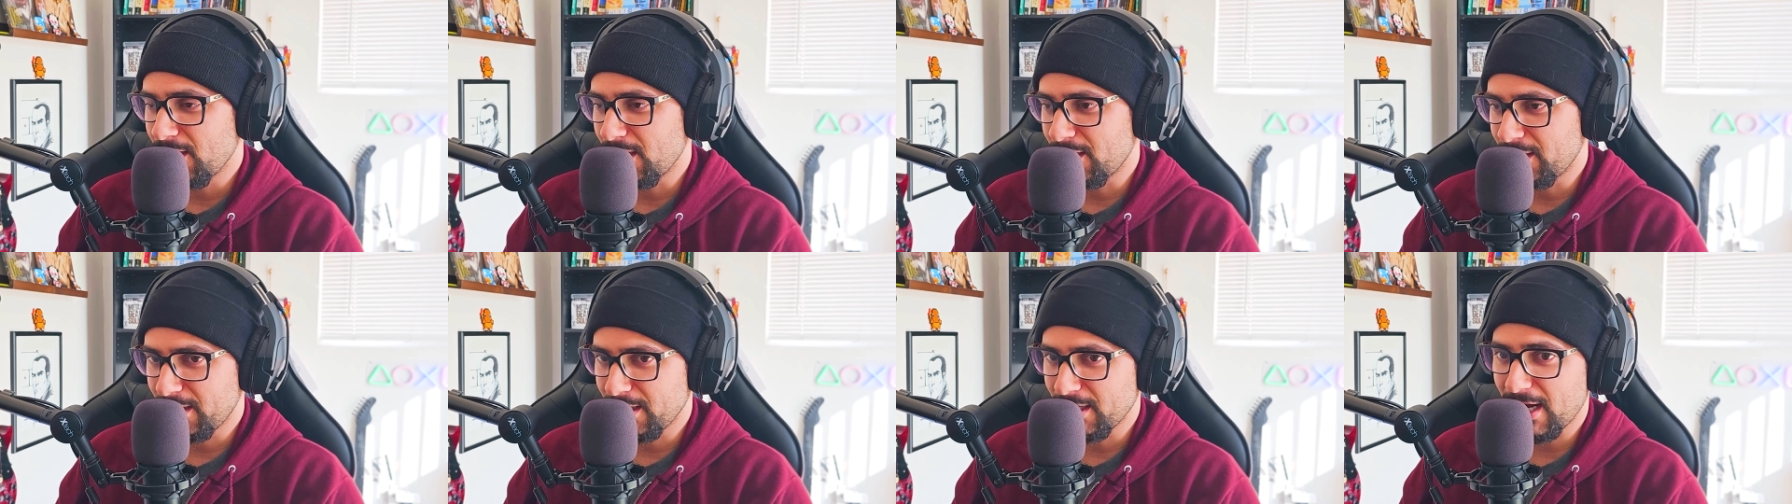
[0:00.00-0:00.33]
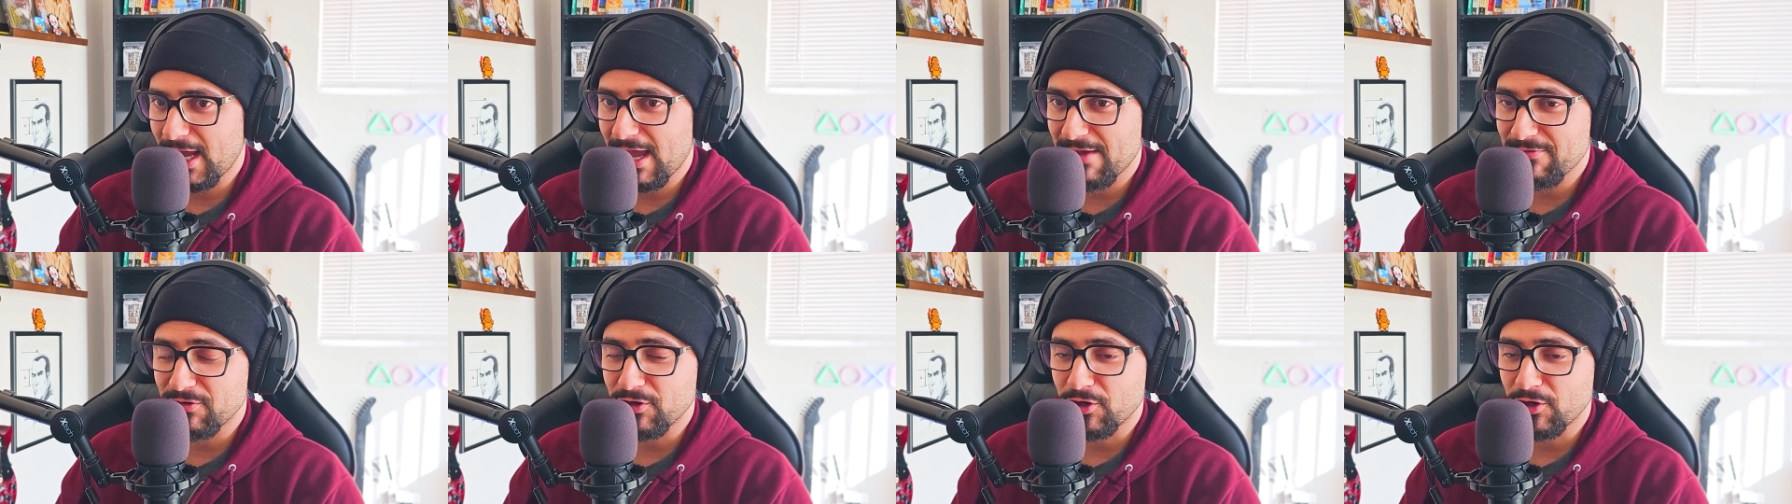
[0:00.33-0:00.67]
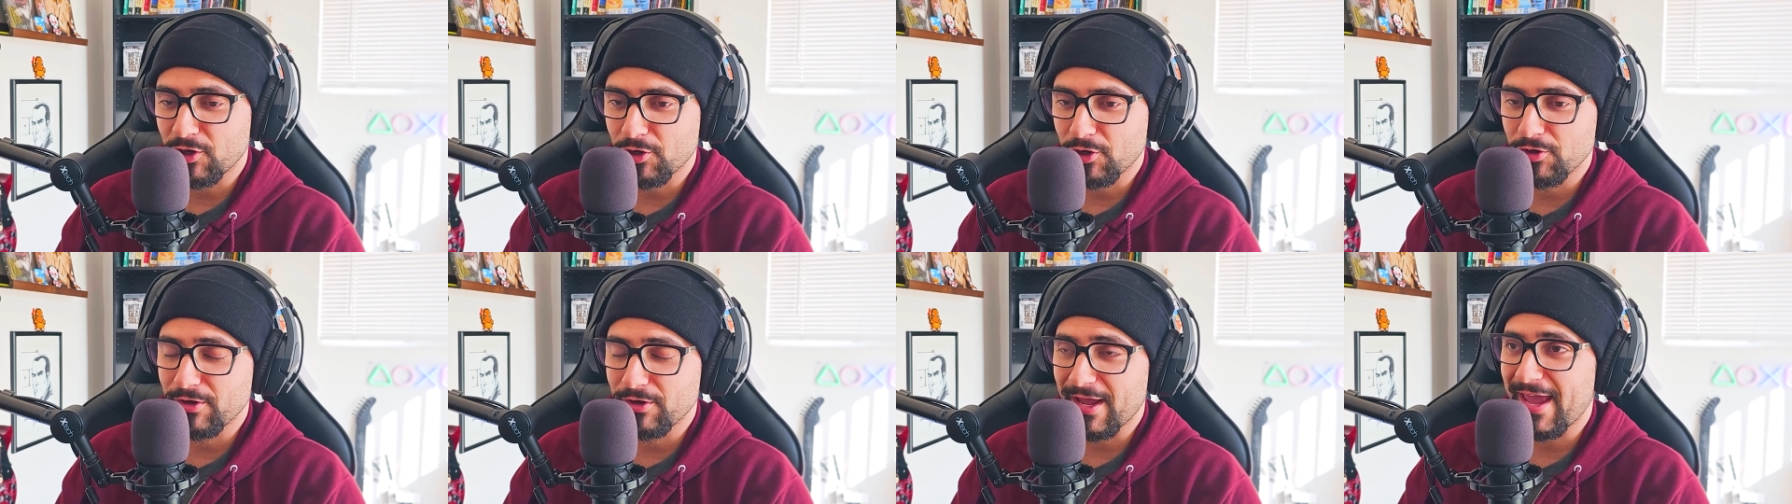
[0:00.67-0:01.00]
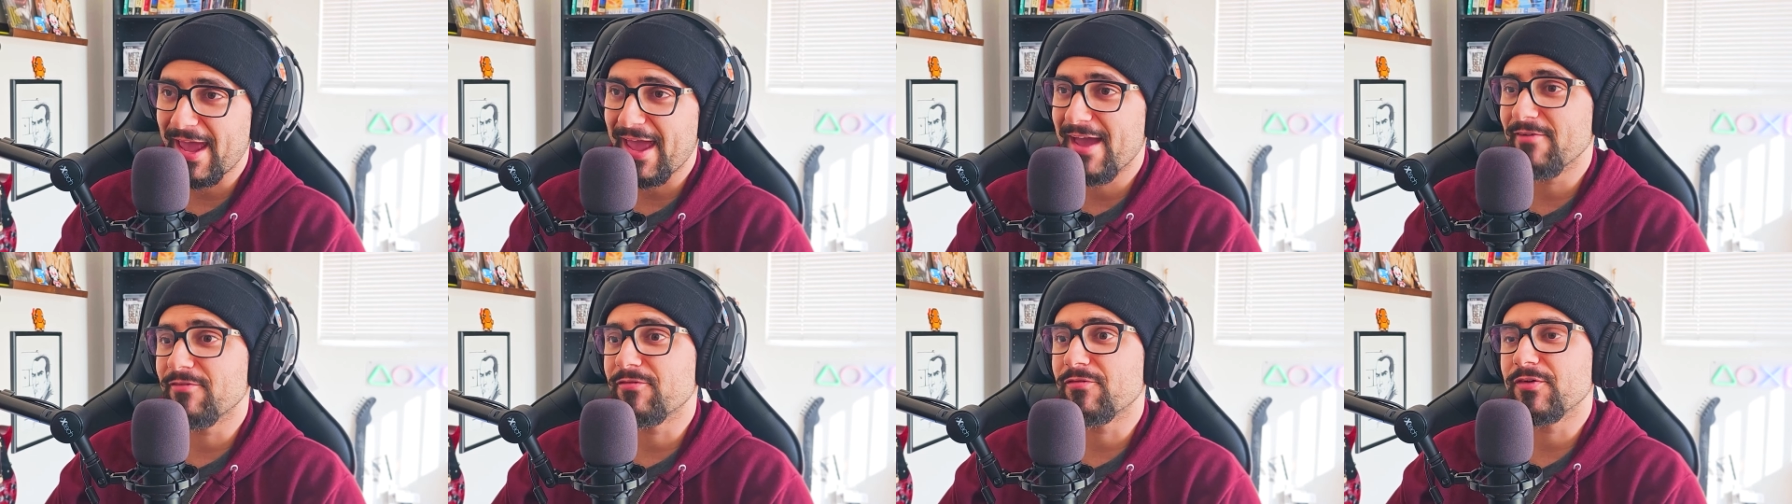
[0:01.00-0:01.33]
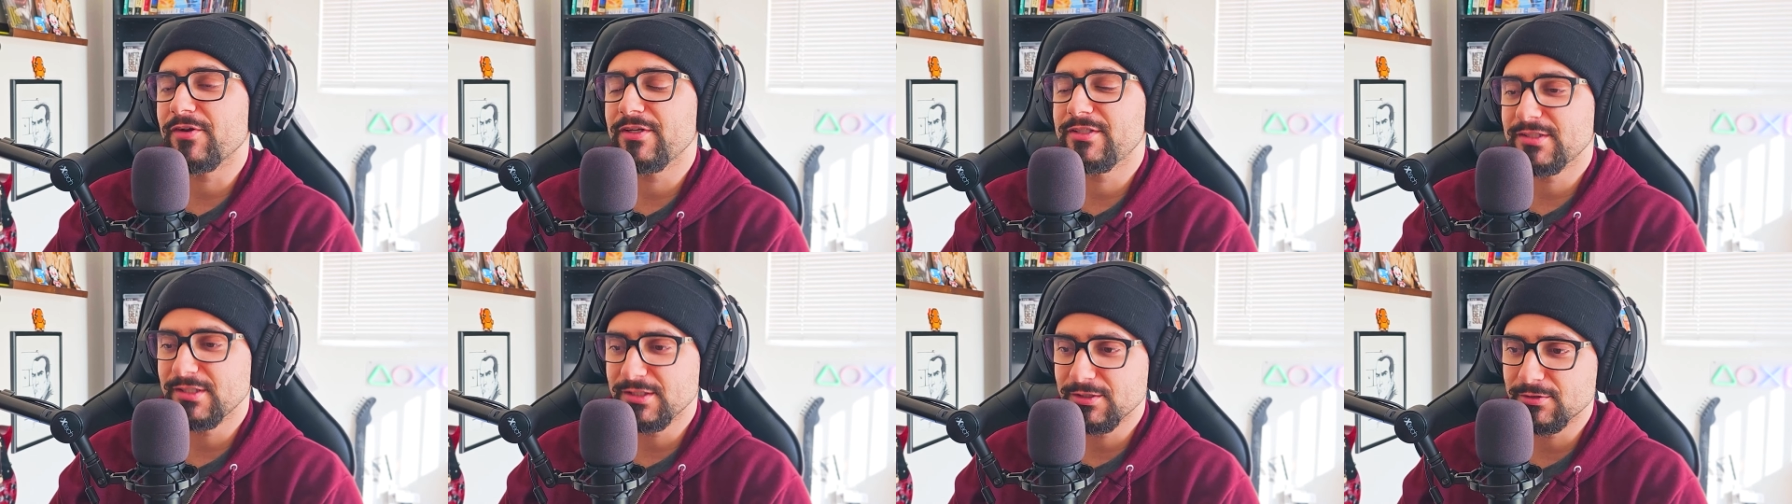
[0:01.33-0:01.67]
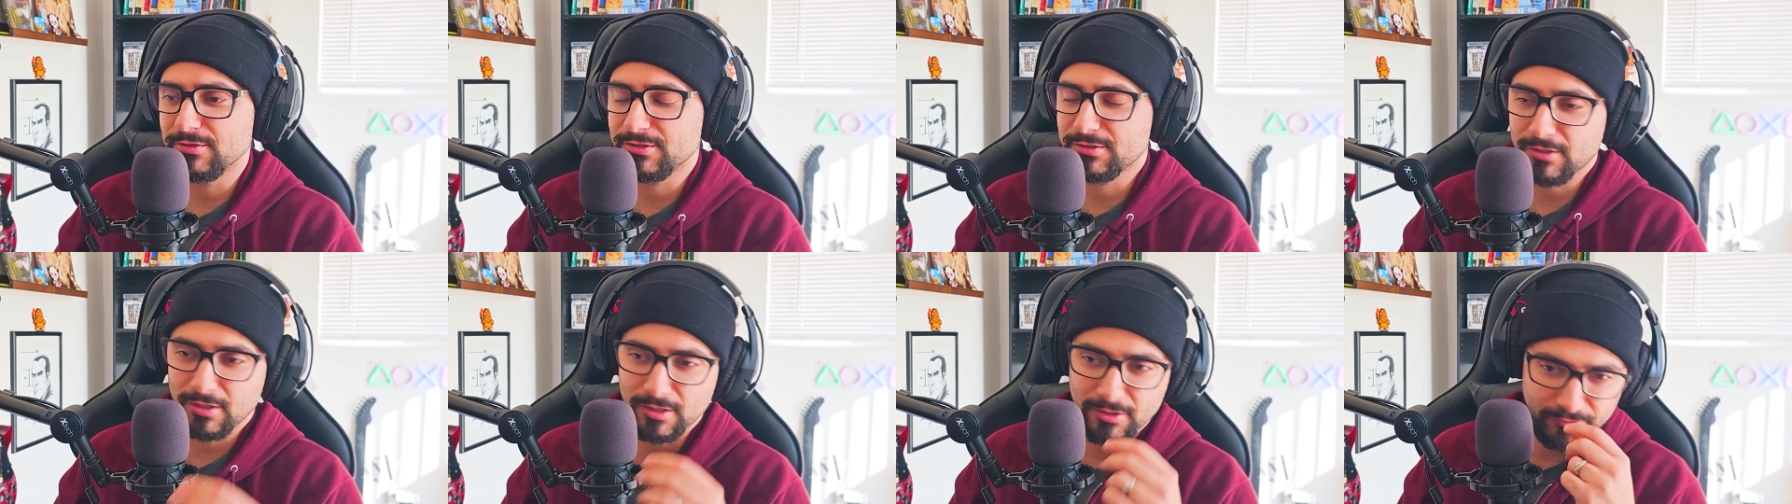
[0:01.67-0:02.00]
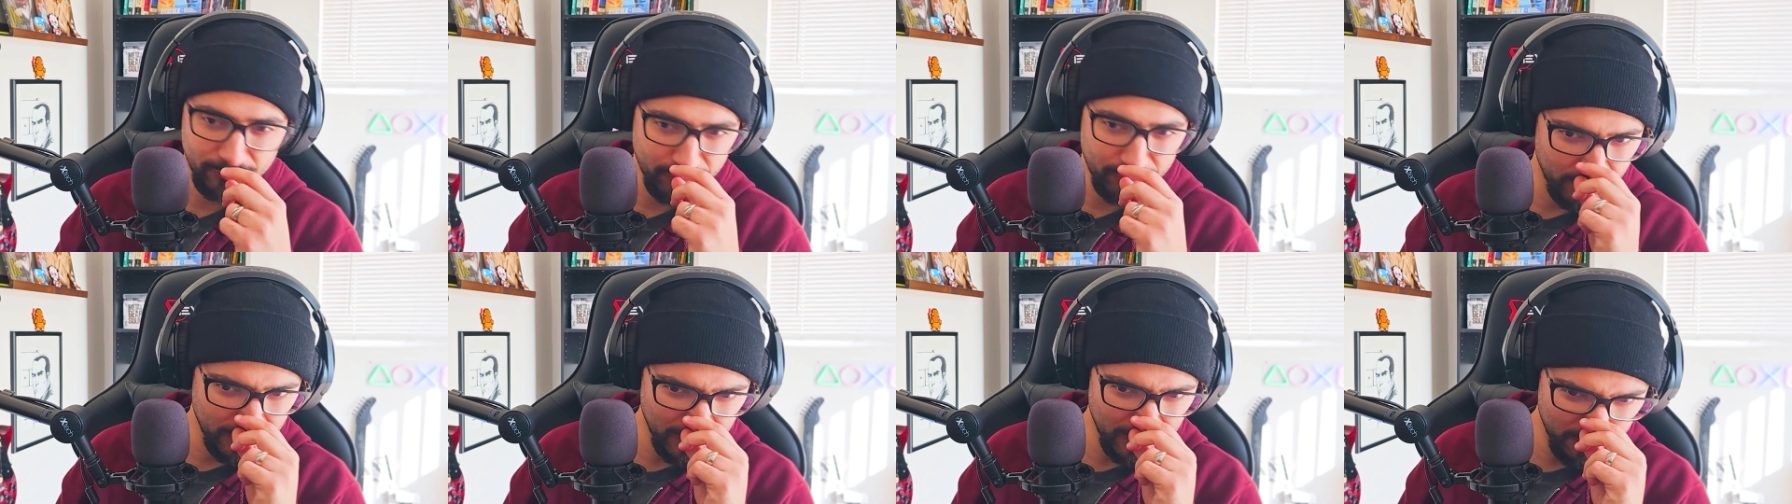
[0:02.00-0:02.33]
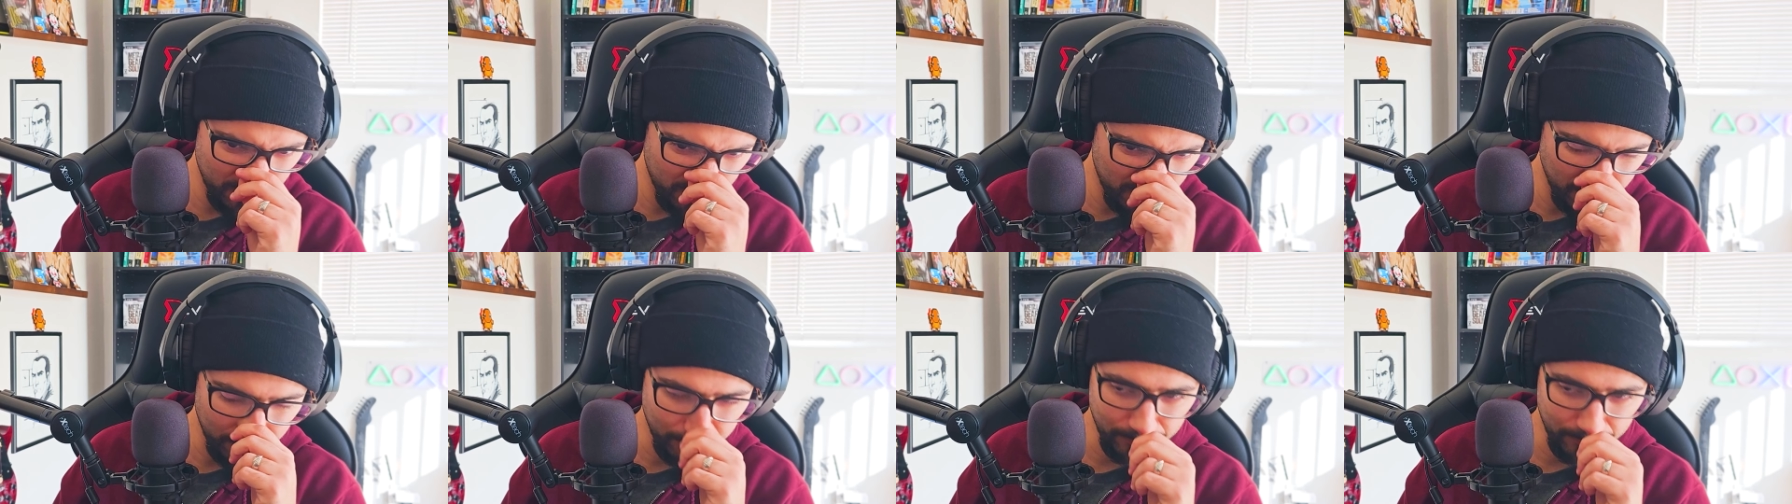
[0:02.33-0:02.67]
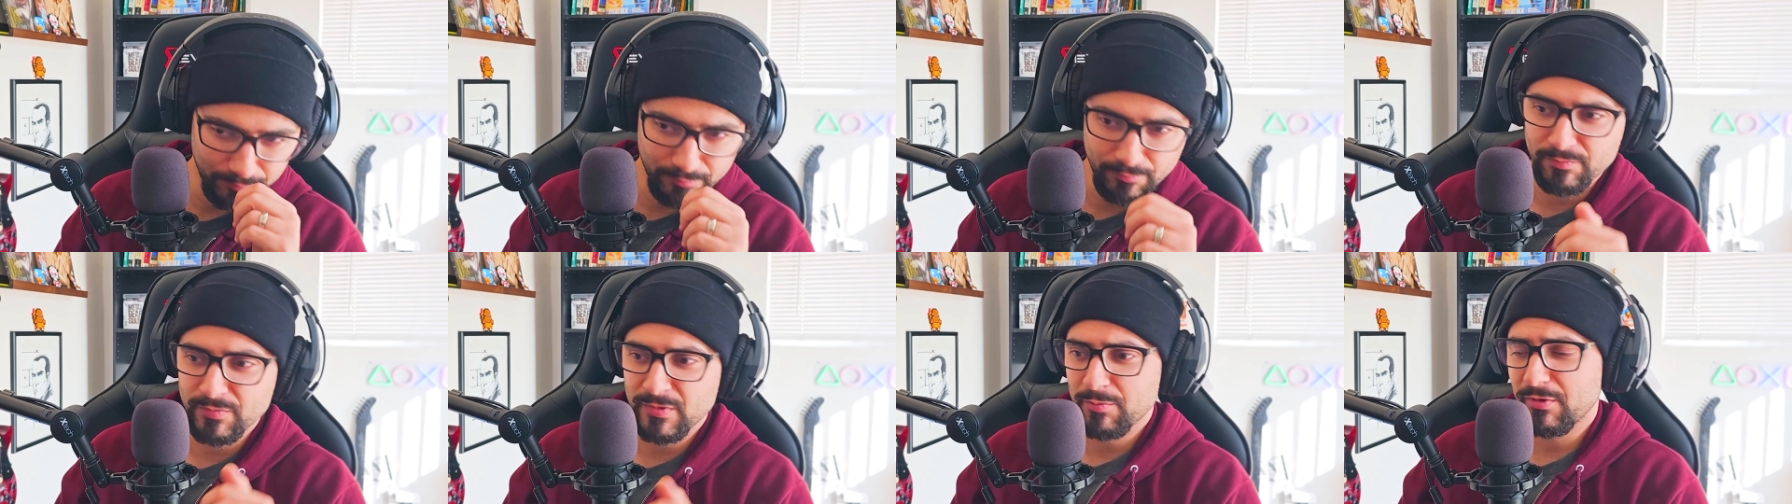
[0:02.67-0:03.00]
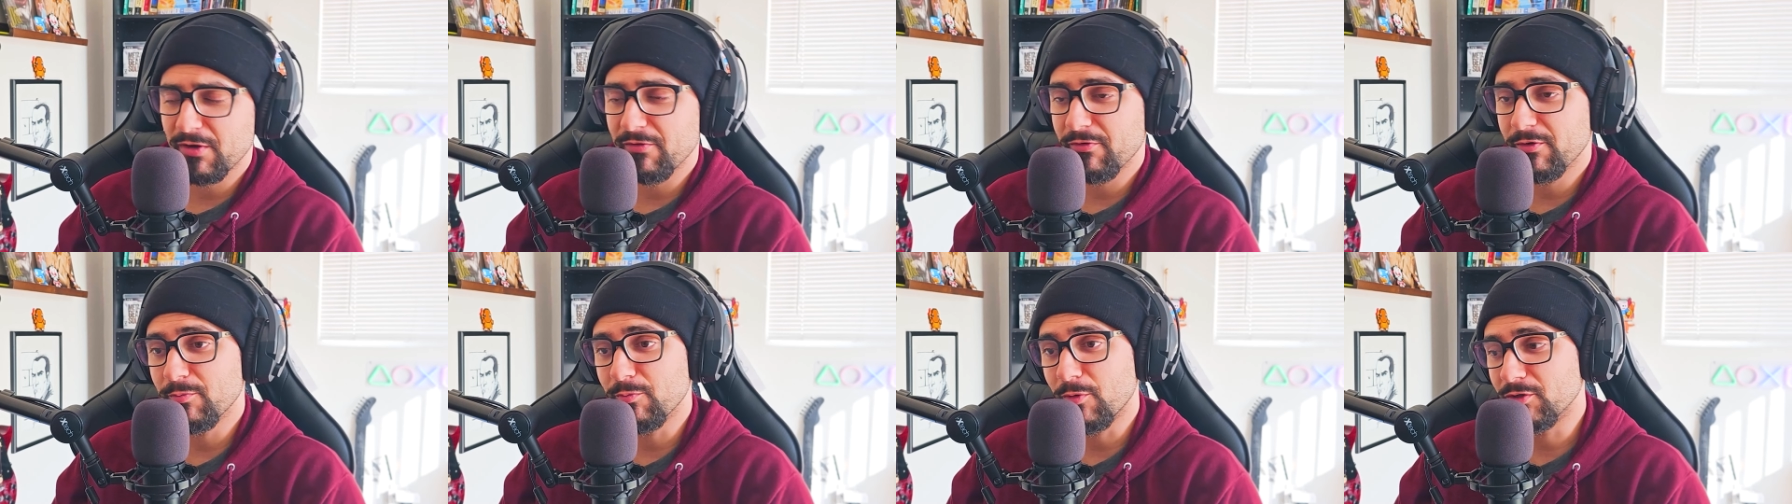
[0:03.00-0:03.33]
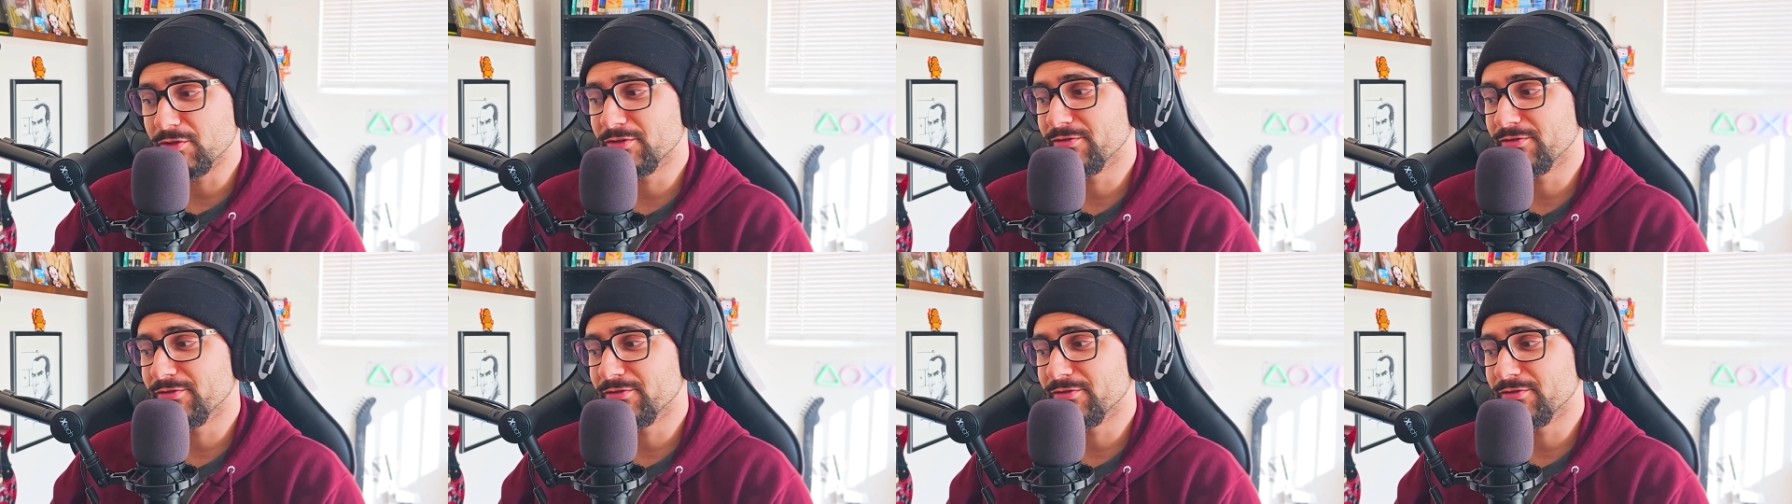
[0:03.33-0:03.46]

And again, I haven't heard every single song from them, but I've heard